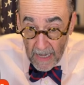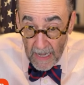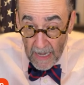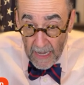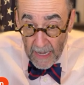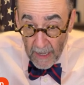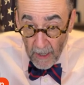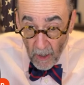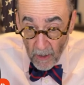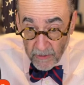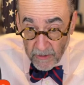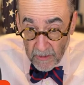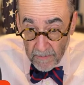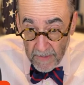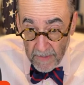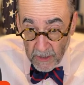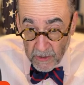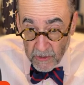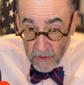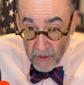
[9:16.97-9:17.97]
And also
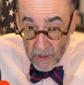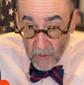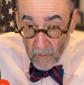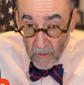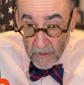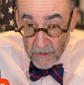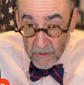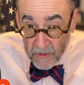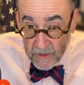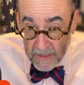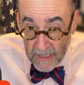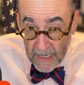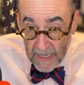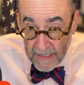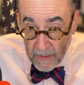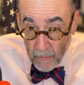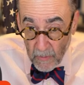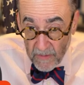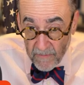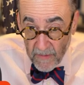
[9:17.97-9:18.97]
make sure you understand
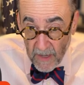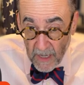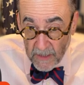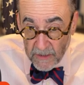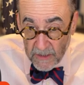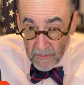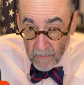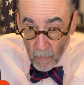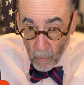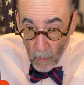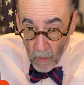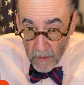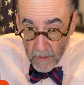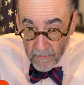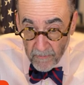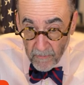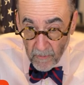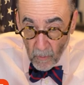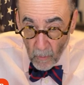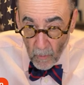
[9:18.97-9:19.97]
that we've got some
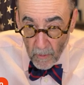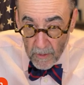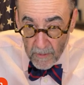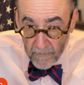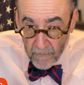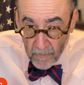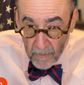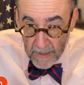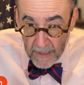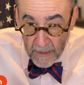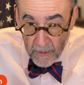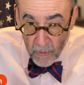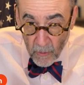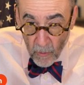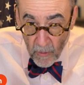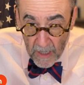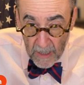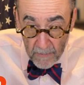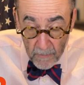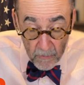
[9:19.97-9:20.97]
wonderful, wonderful,
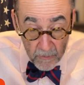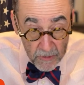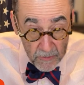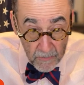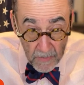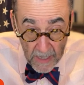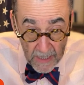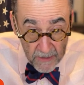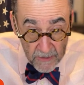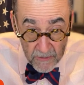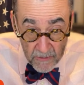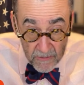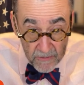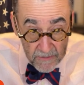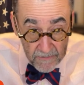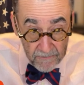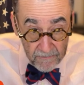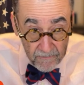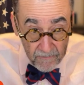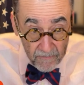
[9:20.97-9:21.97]
incredible sponsors,
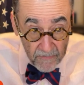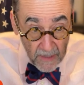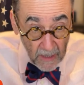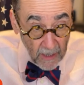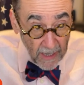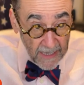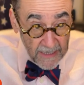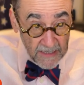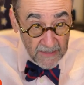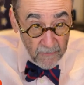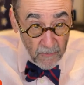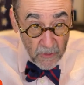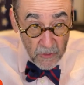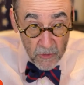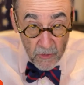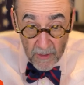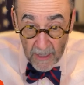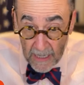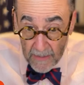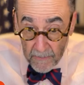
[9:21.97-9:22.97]
the likes of which
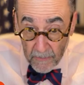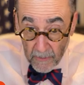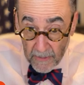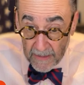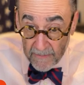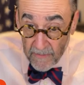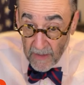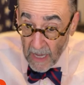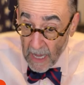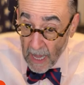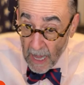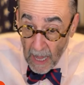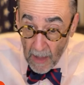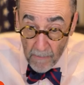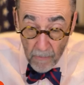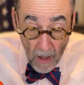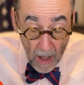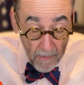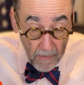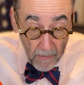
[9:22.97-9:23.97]
you can't believe, and
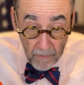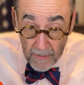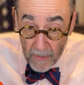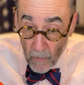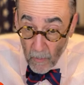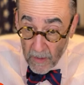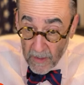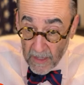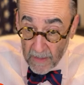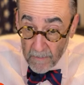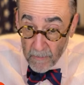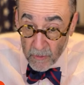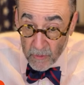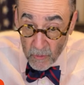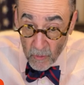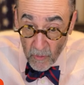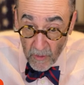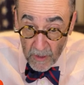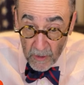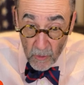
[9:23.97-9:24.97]
probably one of the most
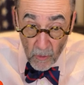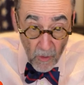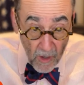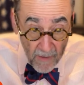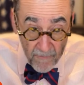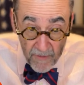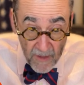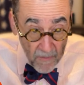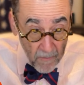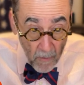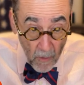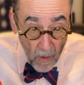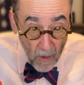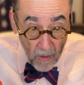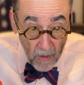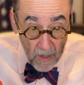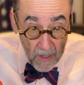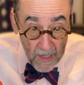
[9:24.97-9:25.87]
critical of them all